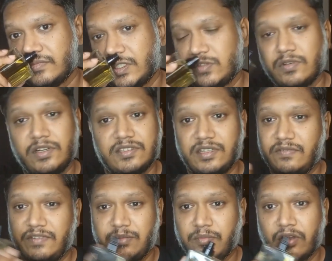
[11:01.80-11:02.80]
This one is a
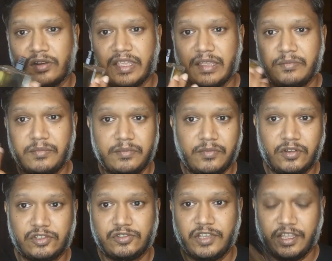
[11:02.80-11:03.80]
different ball game
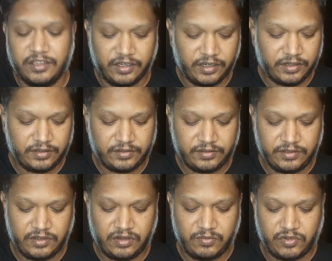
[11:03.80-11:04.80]
altogether.
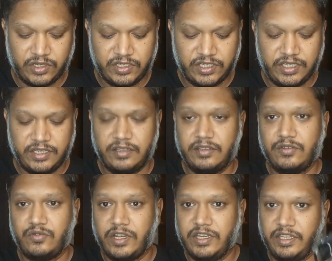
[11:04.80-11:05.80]
Dior Homme
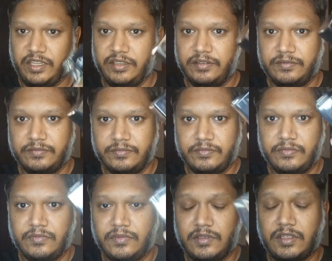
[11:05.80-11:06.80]
2020.
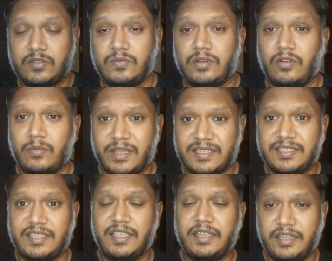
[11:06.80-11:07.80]
This one on my
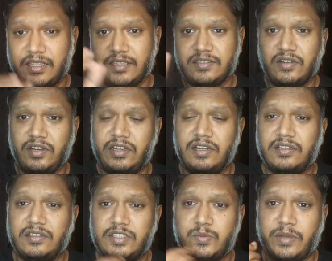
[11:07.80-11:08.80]
skin is a
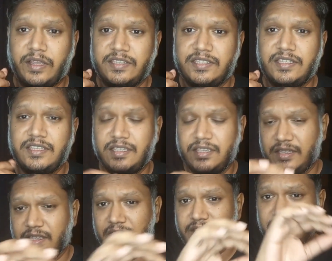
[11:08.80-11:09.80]
little spicy,
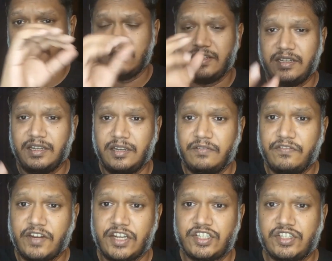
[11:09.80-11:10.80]
is a little
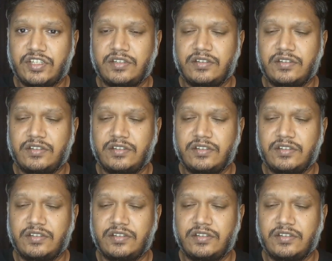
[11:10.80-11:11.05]
fresh.